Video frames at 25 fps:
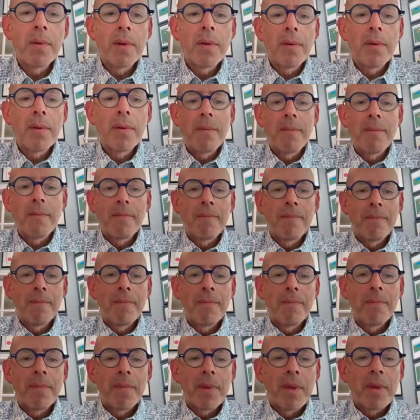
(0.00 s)
was an interesting
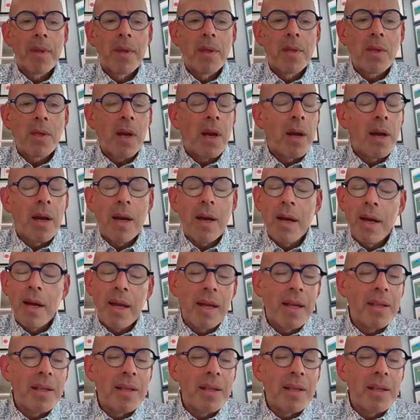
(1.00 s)
concept. I